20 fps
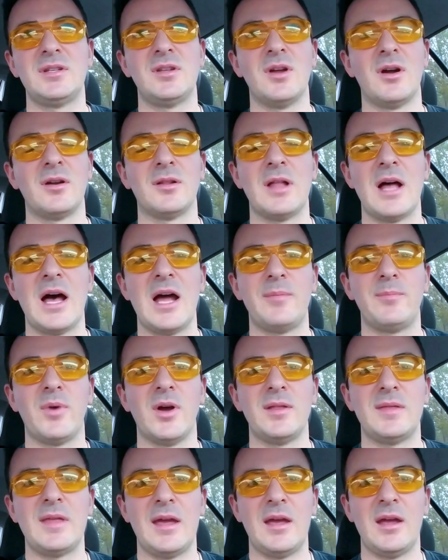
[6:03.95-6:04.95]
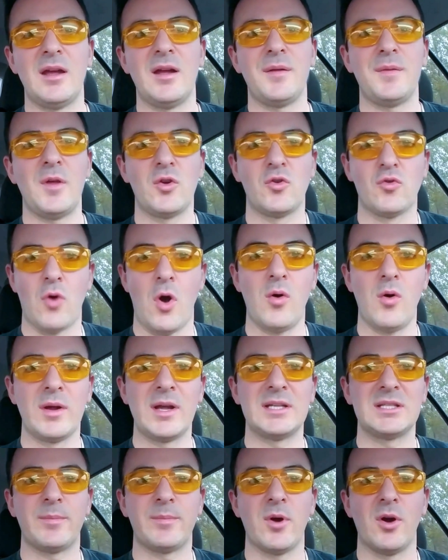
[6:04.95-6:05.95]
done a lot, but they're
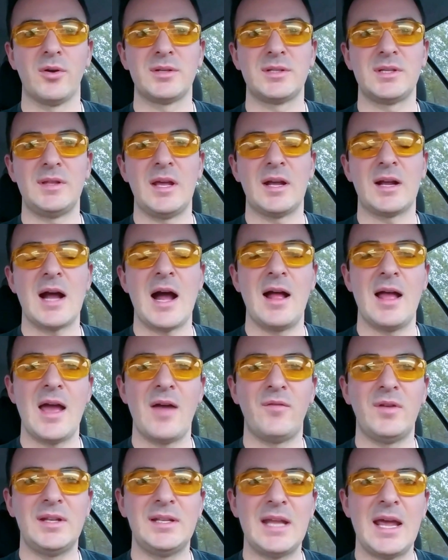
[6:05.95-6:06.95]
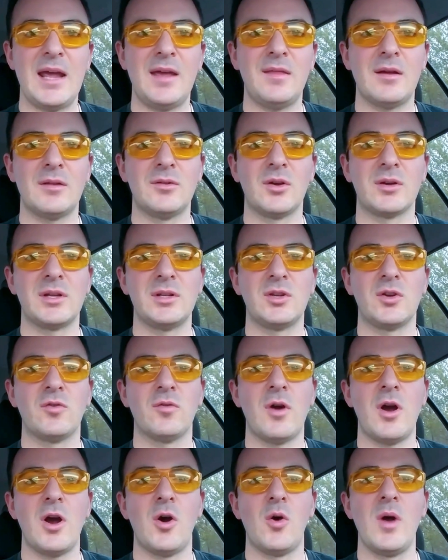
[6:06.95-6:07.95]
growing as a person, every day they're looking to
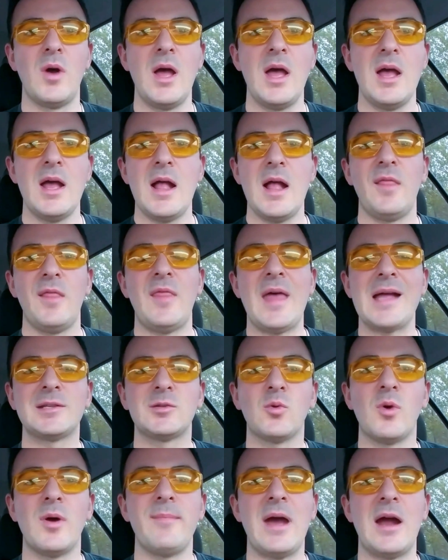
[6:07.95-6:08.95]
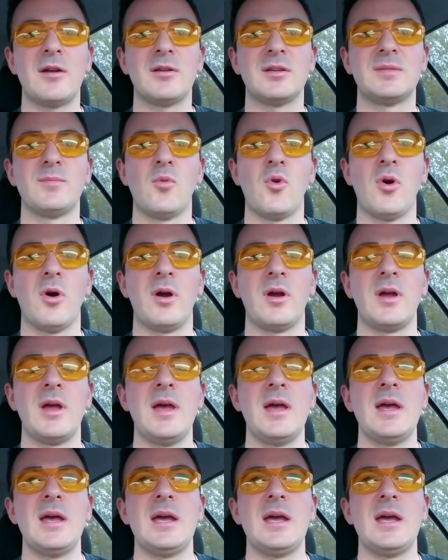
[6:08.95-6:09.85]
grow, that's what matters more.